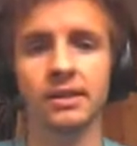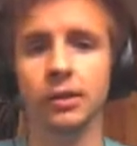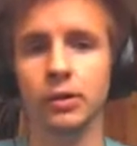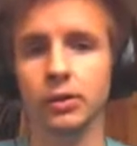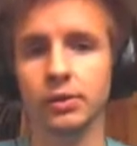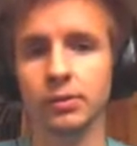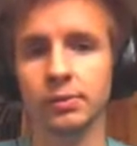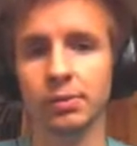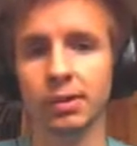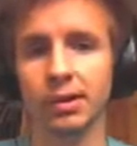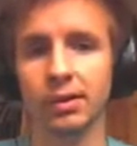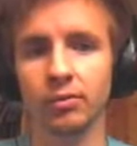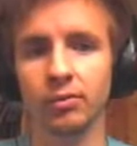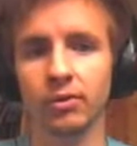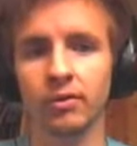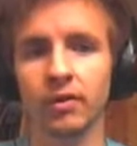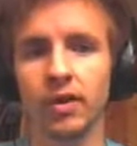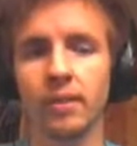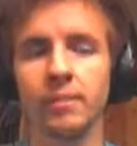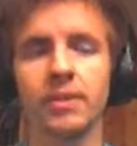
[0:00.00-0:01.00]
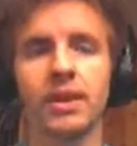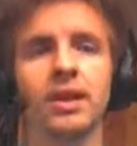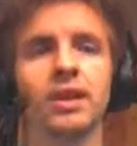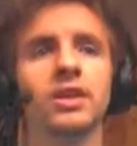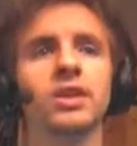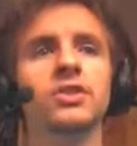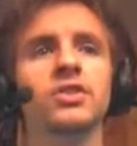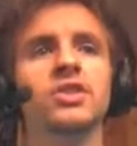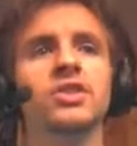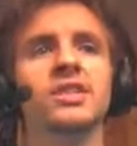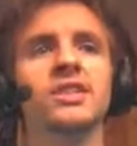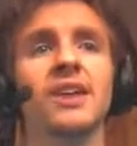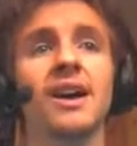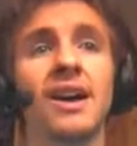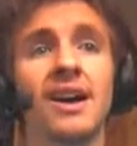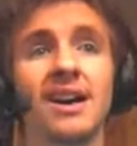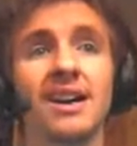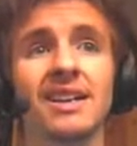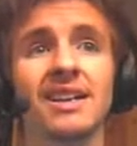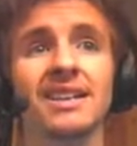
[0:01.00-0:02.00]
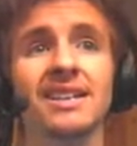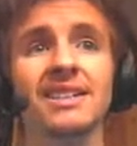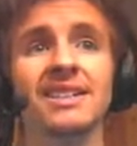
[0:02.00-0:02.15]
lose Pearl River. You just can't